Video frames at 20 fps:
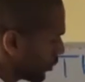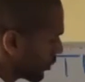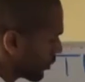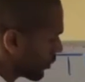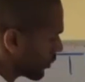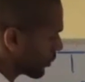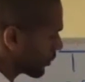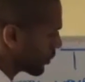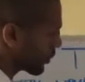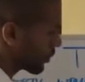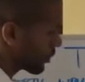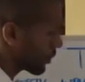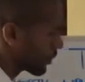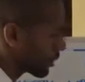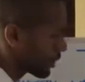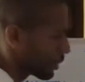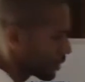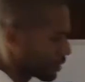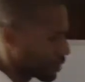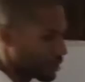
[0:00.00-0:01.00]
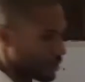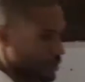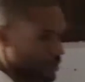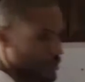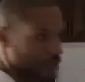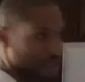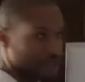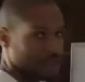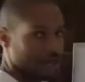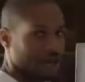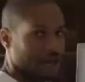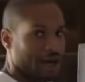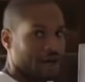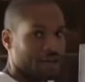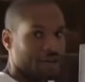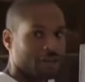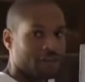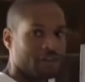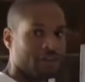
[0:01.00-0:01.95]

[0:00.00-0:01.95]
sigils. Now,